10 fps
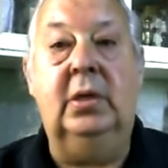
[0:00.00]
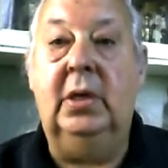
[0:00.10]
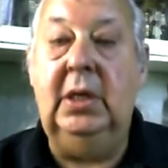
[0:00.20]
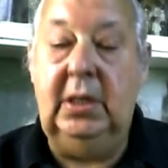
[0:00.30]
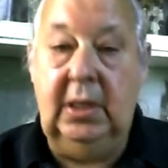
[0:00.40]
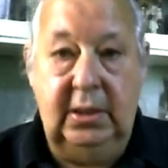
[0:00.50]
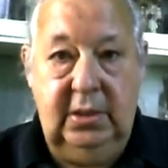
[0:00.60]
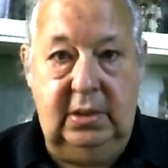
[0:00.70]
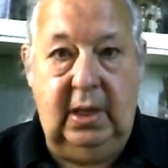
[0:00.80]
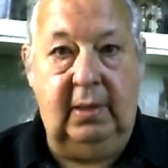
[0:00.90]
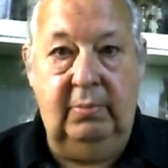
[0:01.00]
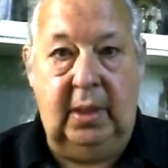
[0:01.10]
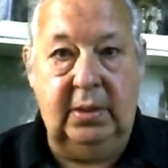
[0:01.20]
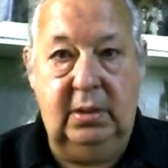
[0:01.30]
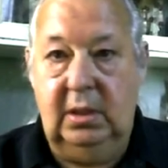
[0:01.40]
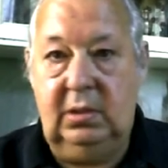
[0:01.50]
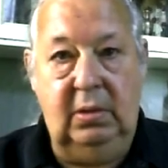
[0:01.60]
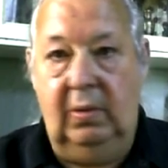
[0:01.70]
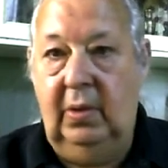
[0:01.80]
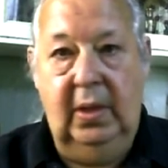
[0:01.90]
and it does take months. It's
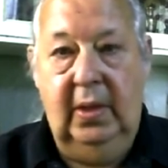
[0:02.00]
not